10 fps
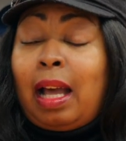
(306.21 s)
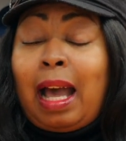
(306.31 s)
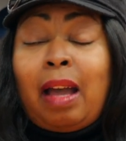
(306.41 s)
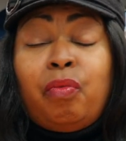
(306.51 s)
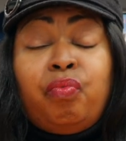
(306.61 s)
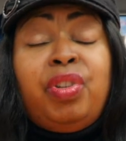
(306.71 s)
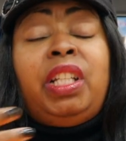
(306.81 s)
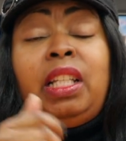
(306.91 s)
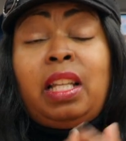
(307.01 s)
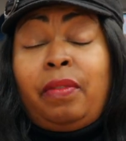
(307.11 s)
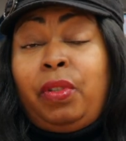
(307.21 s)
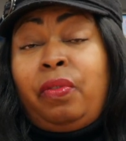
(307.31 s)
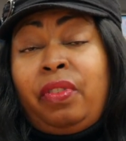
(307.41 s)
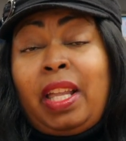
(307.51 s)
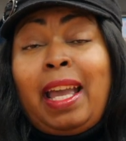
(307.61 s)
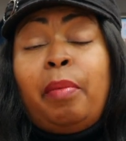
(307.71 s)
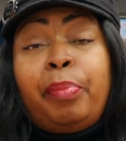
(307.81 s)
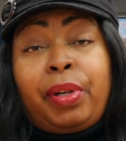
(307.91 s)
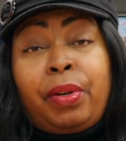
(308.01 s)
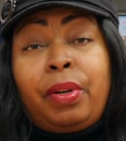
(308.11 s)
I really love you for that.
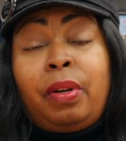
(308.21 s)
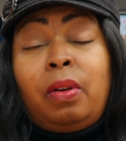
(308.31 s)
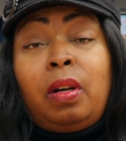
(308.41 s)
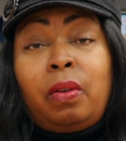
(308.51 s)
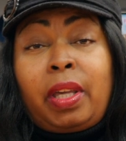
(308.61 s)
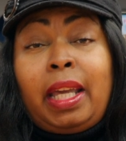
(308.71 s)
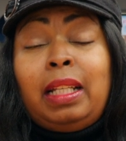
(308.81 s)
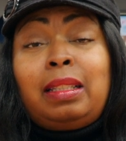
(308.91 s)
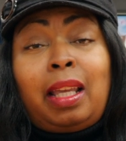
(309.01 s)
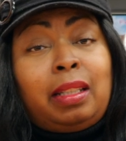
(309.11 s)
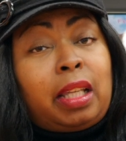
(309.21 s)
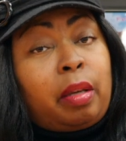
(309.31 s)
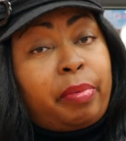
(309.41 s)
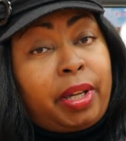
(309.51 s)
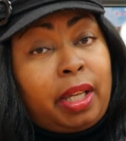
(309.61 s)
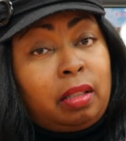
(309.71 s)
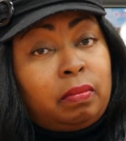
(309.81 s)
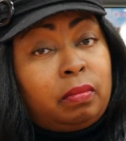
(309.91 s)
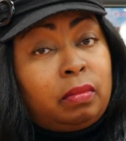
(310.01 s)
But girl, okay, take take a break.